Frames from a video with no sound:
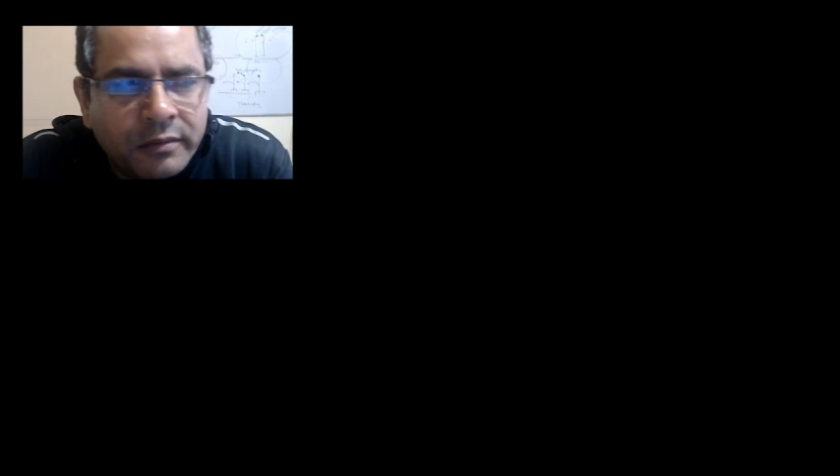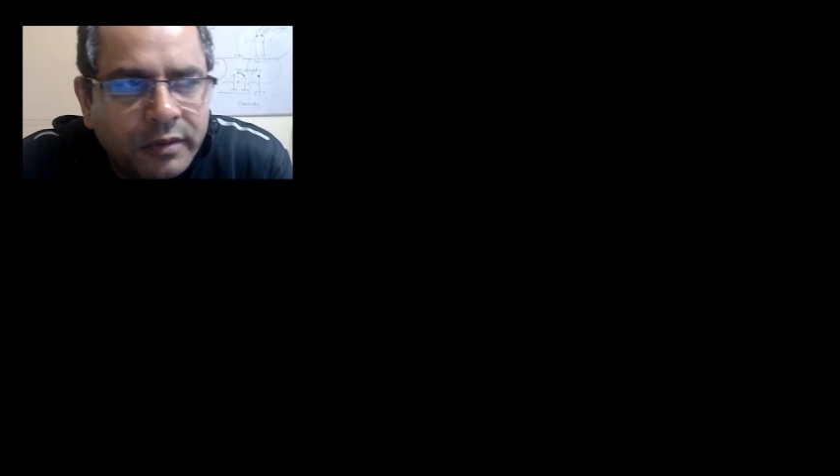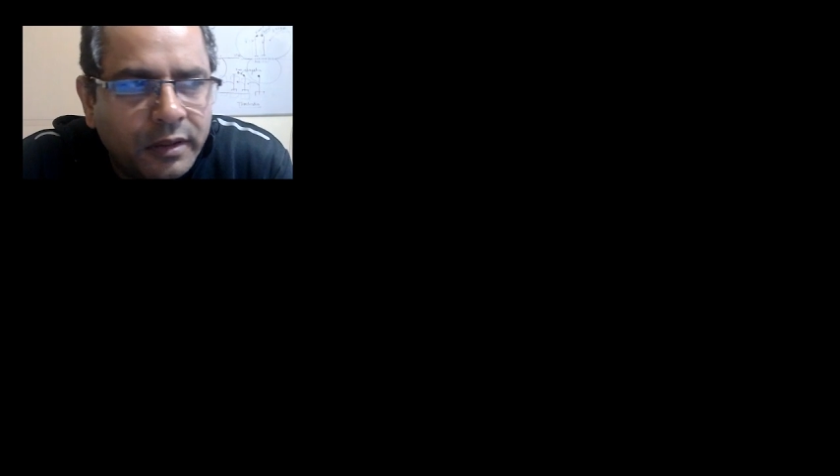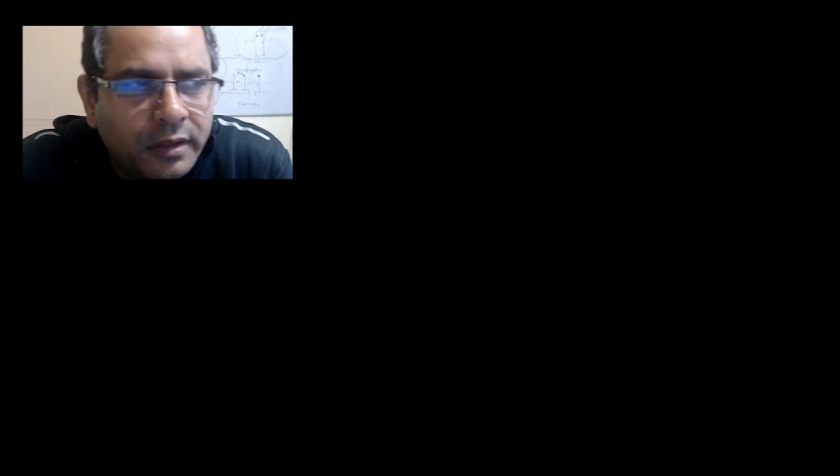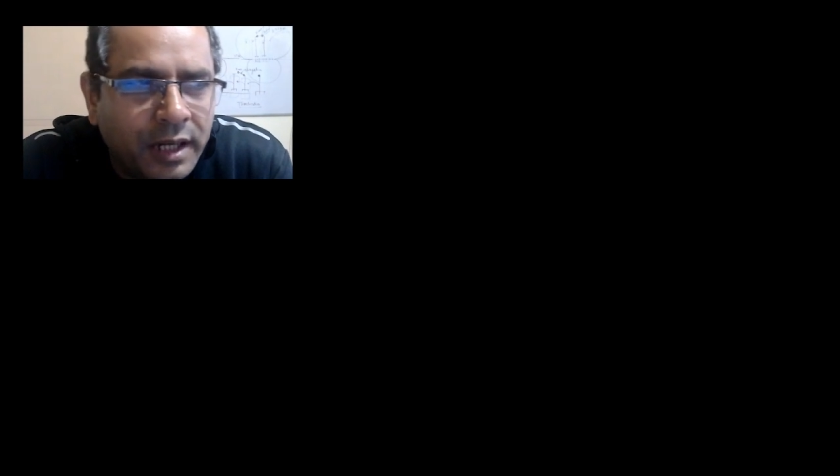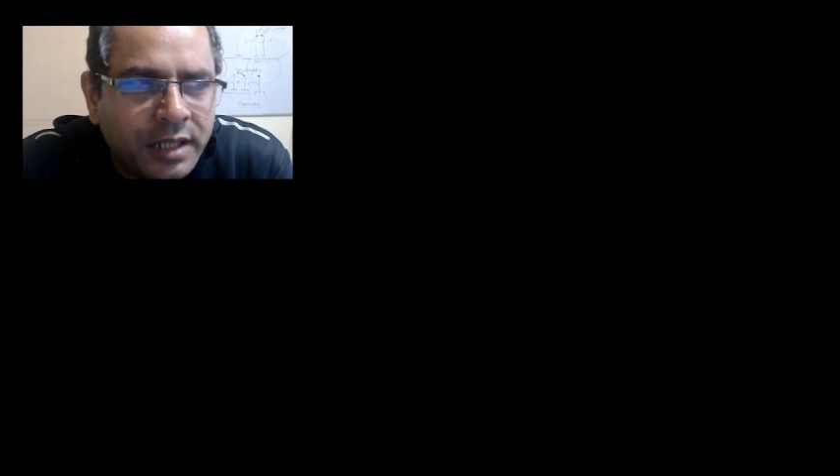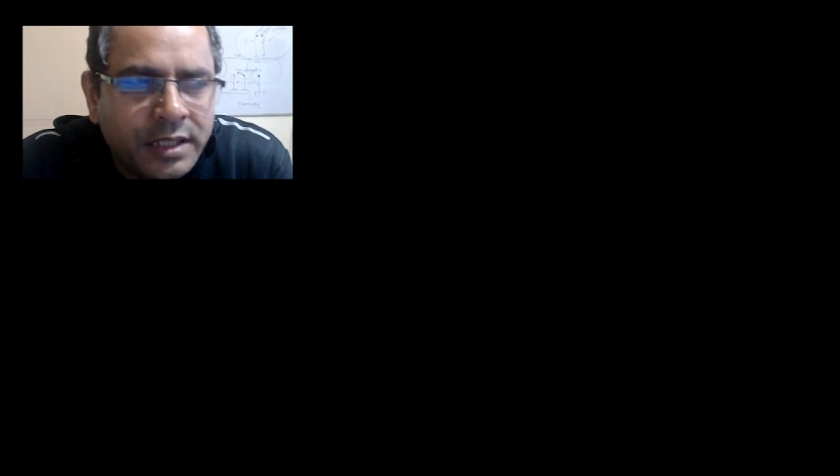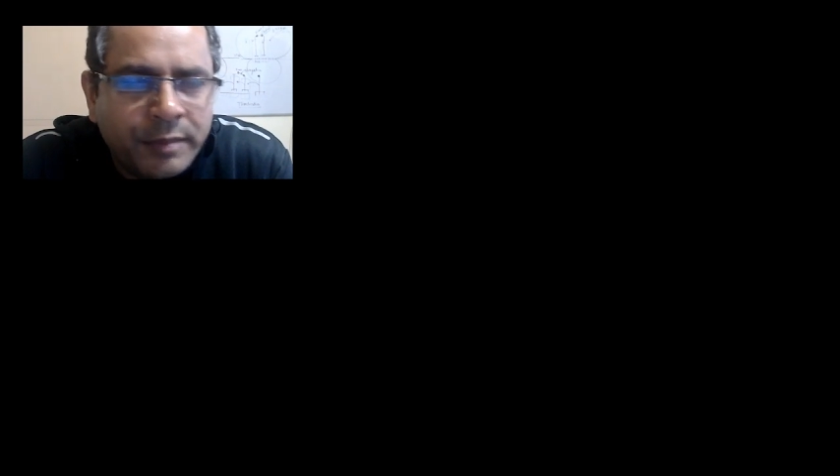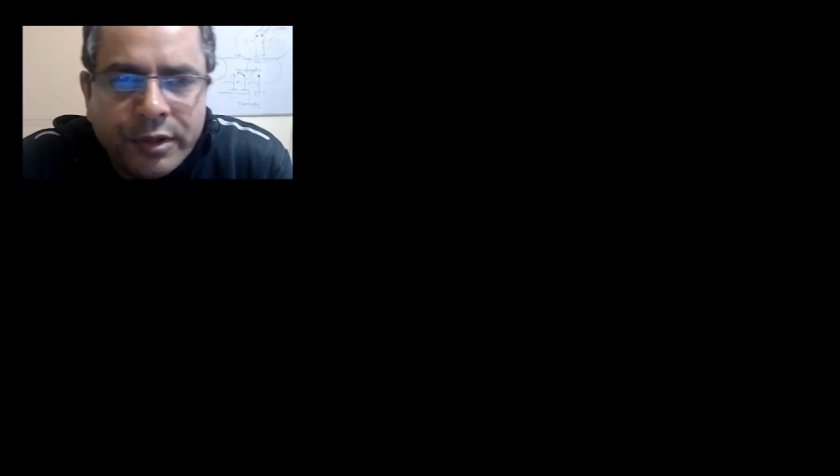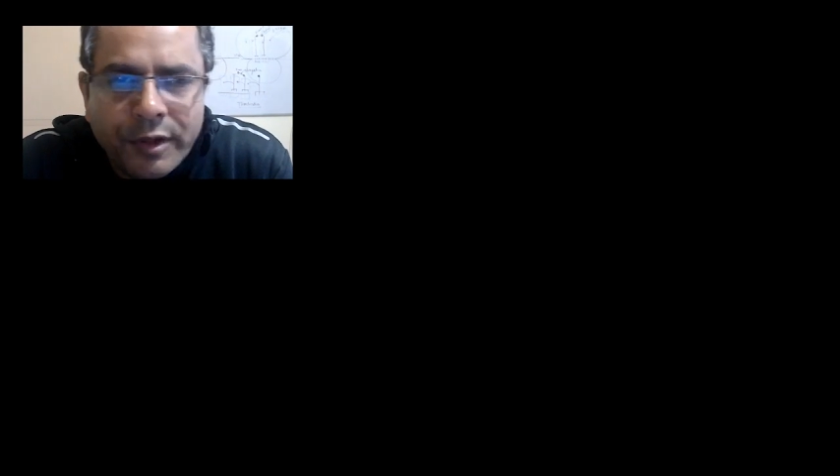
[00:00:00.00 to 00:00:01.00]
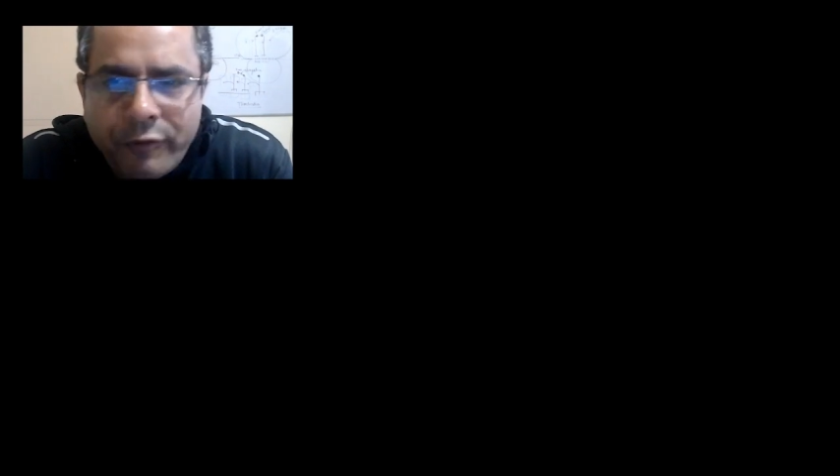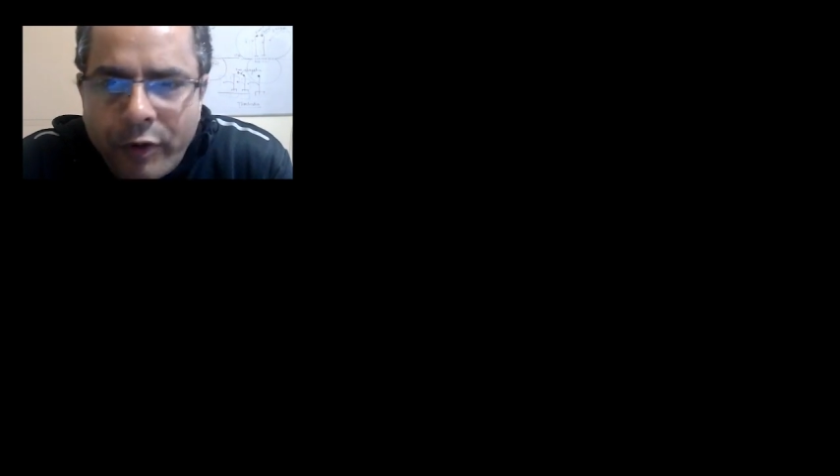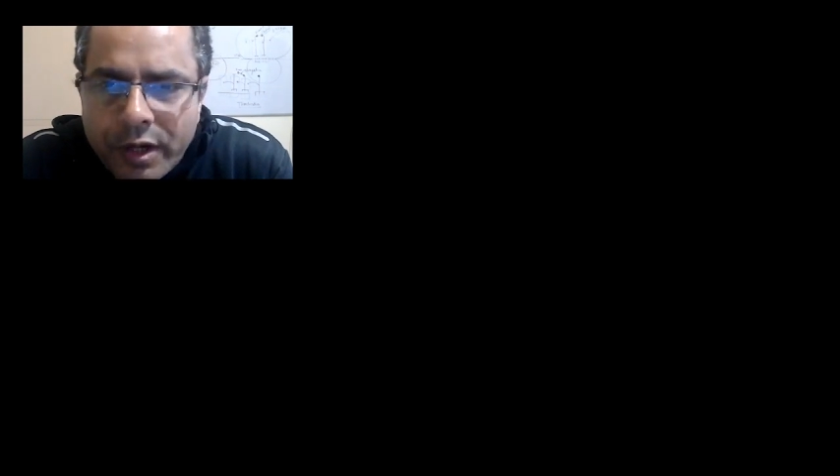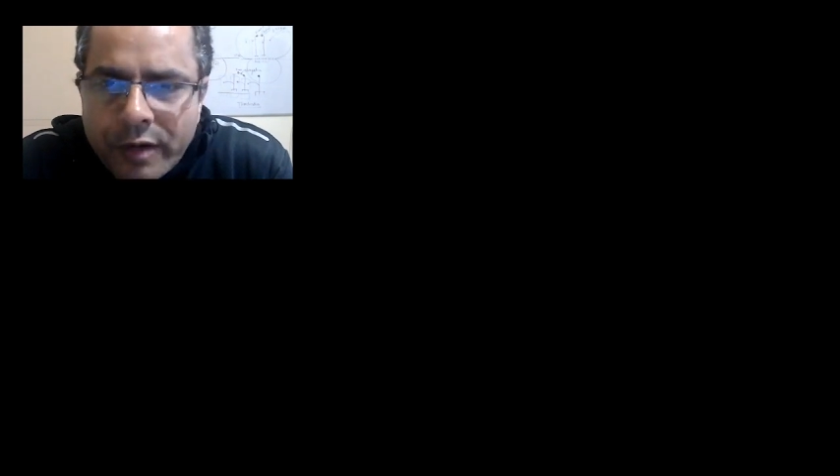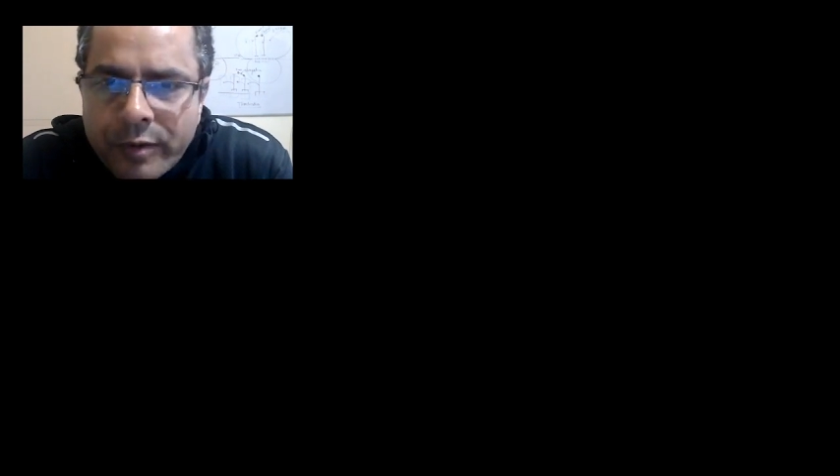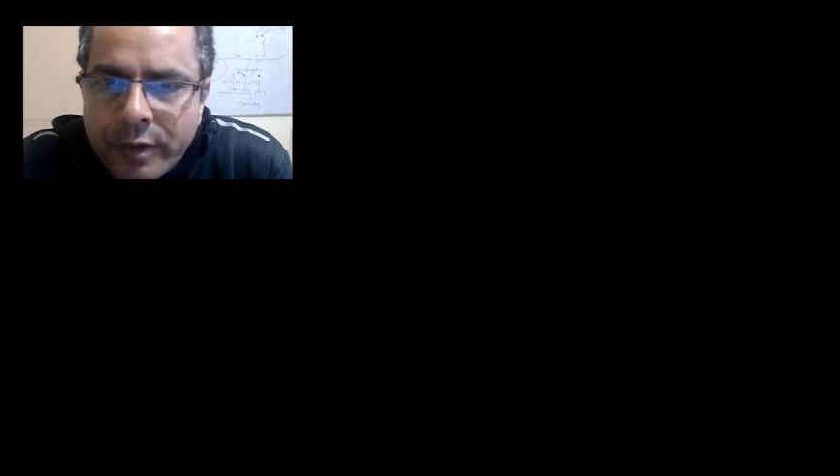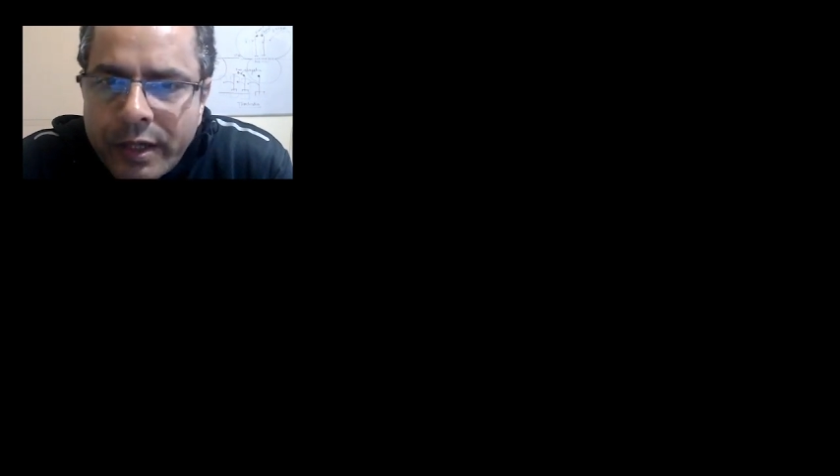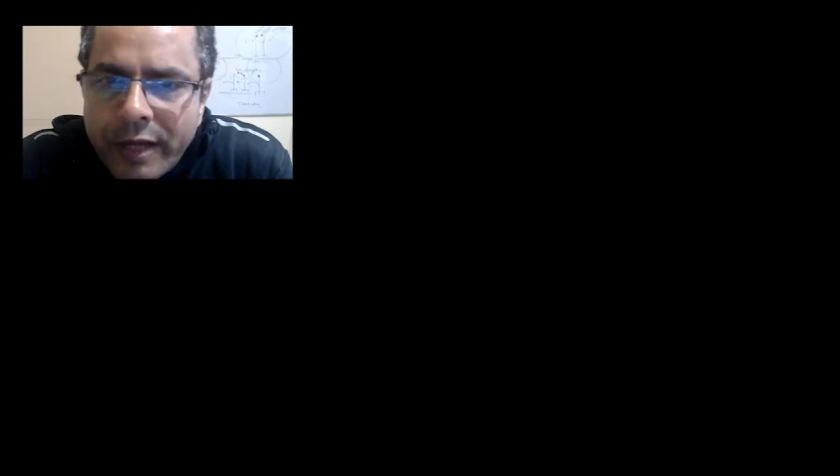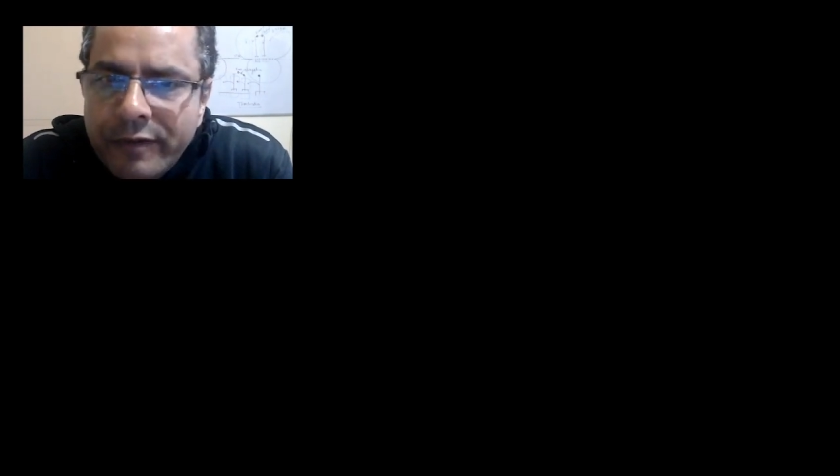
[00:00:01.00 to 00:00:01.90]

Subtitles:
large amount of water from the nephric